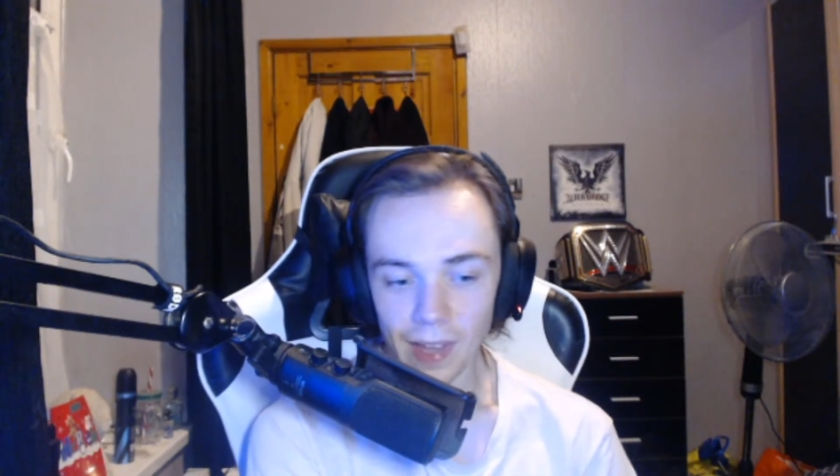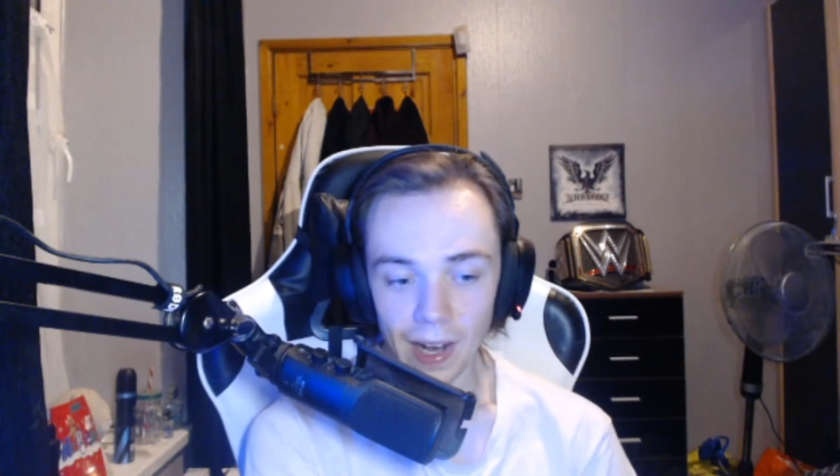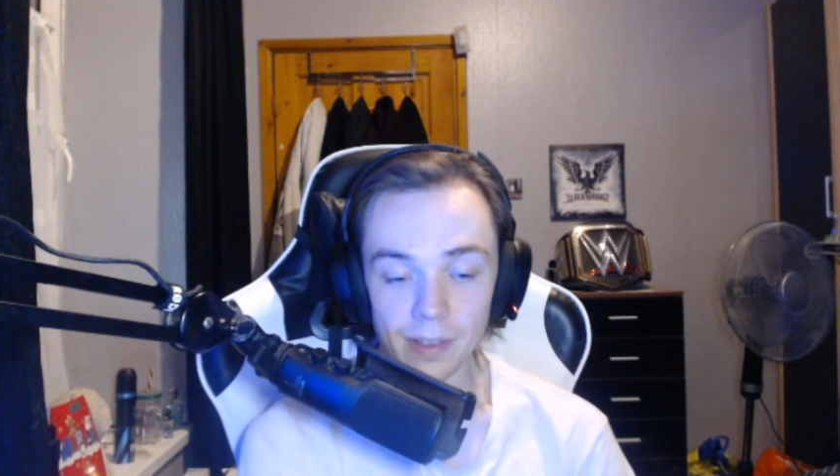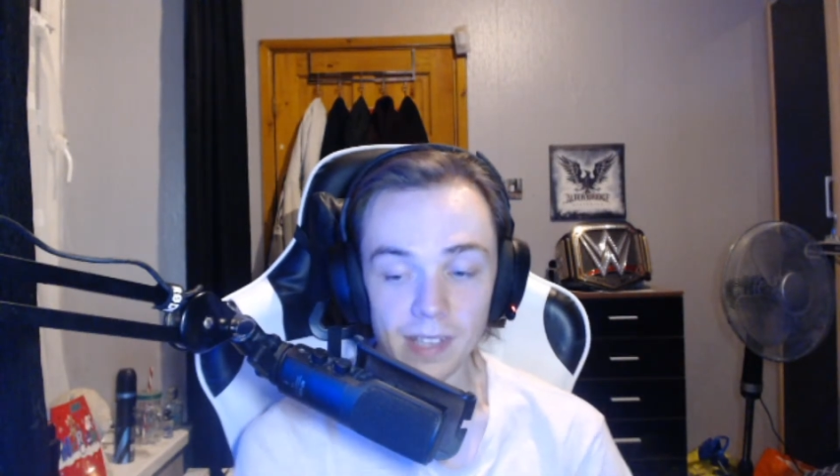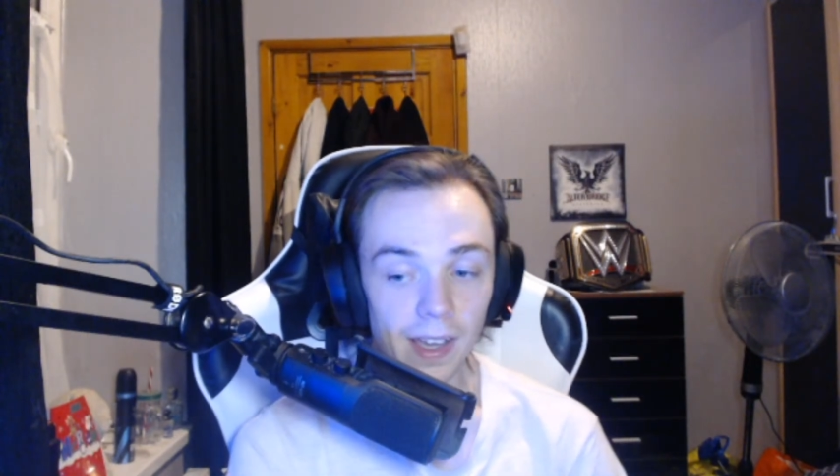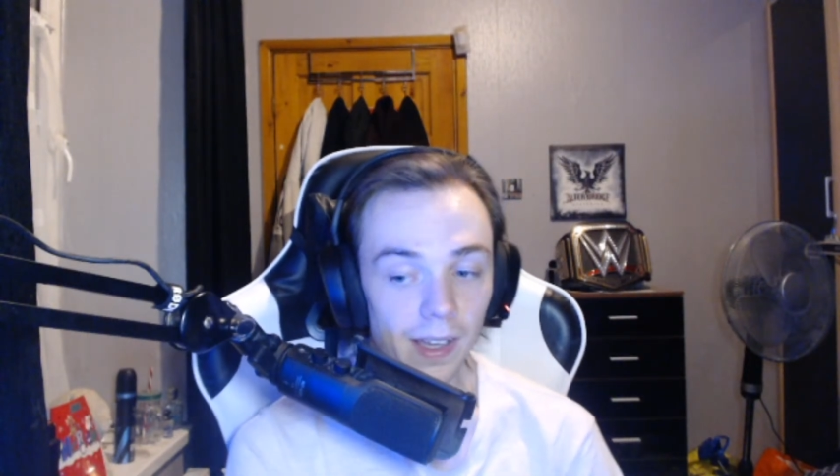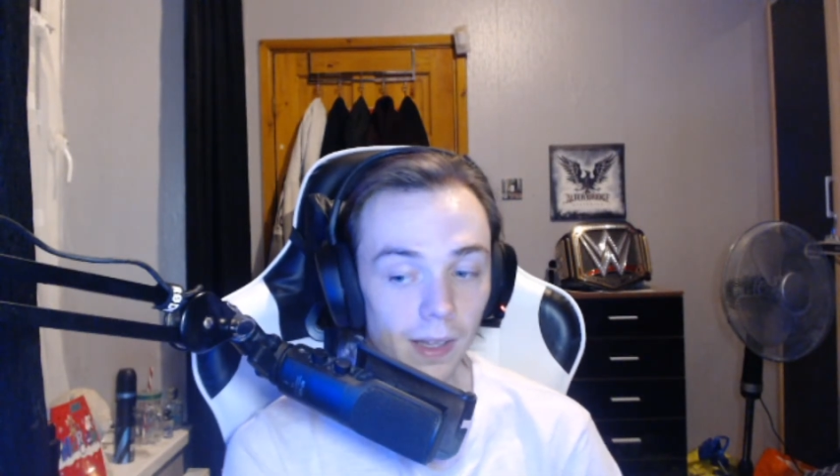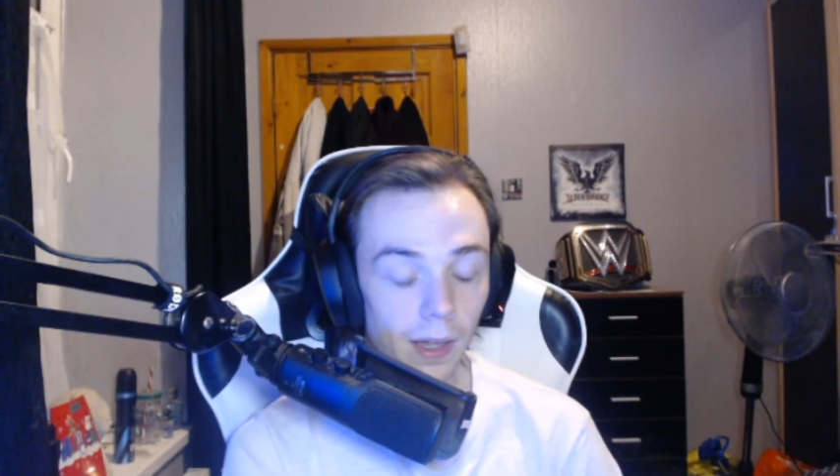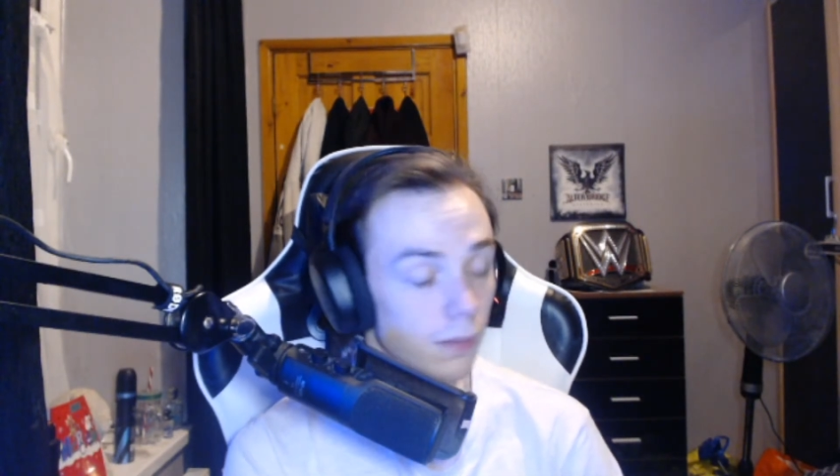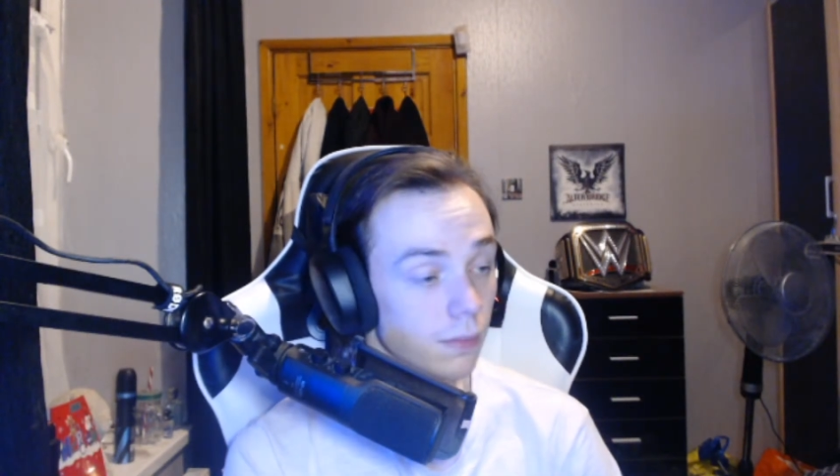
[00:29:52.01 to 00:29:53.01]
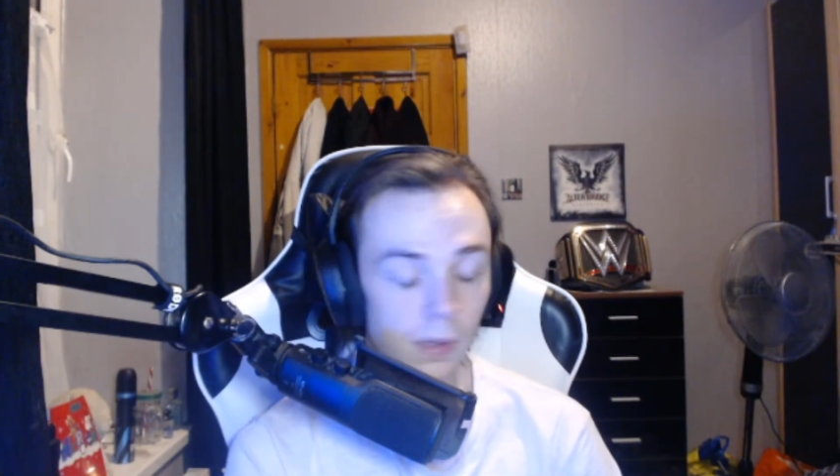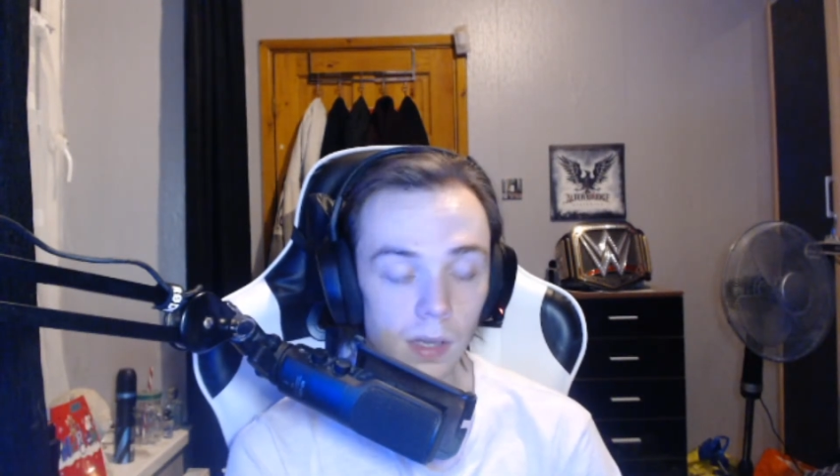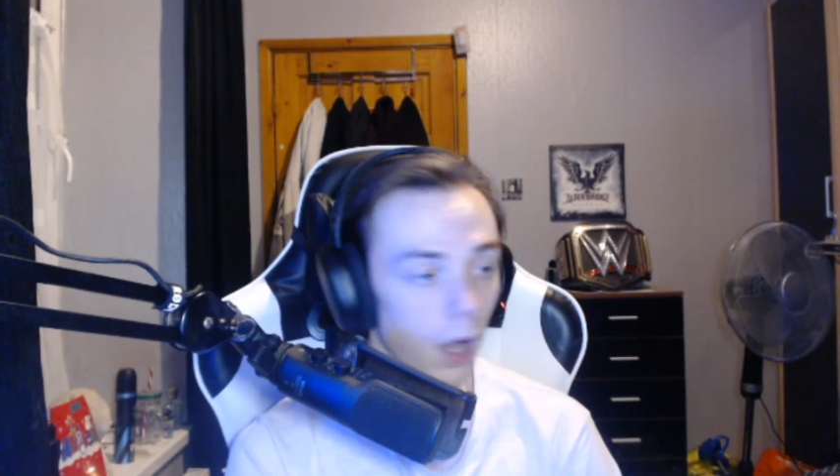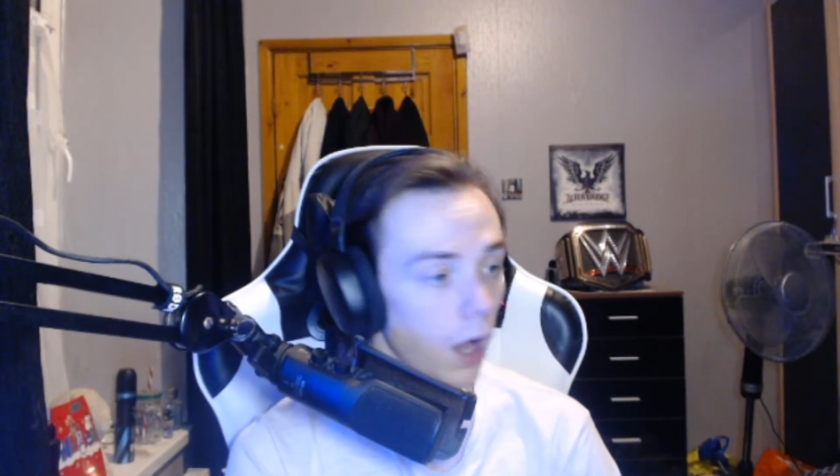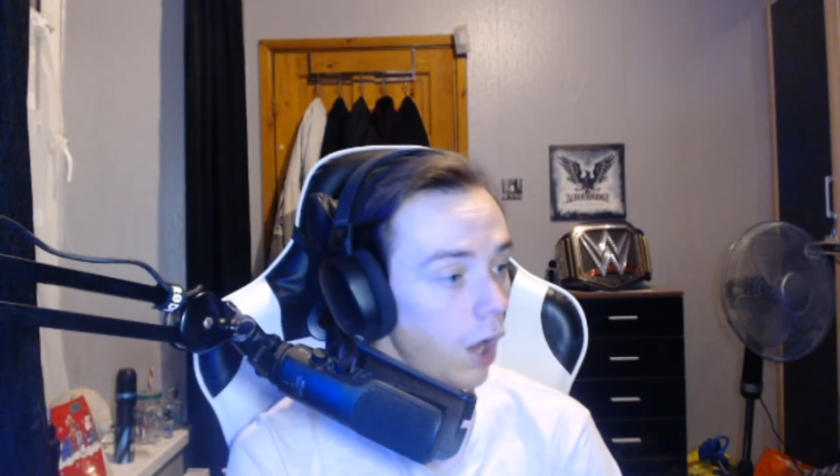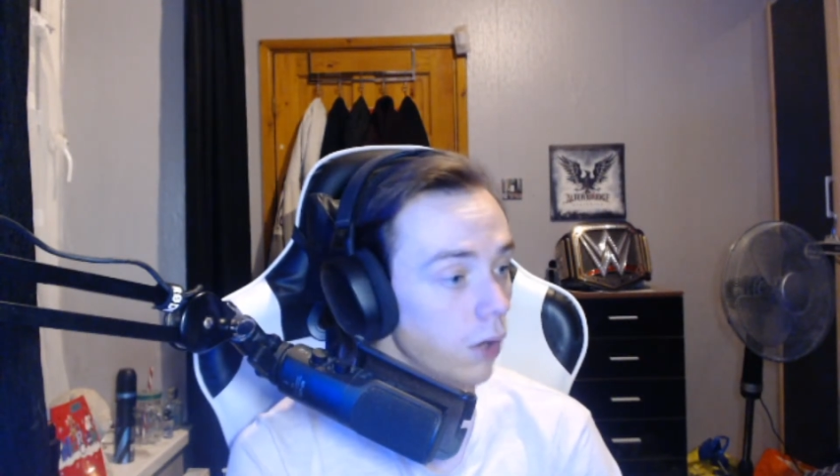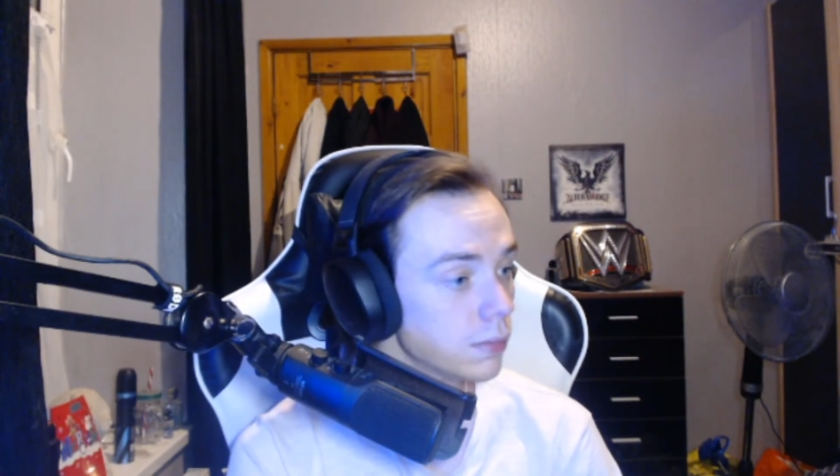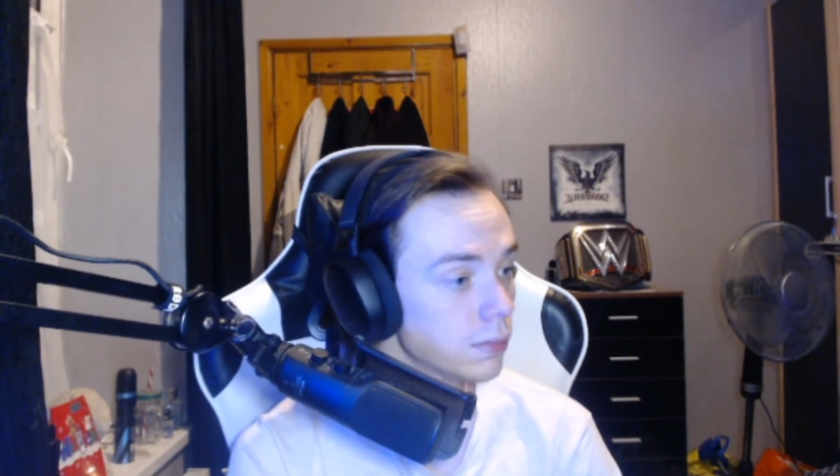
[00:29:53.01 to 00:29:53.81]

And I was like, oh.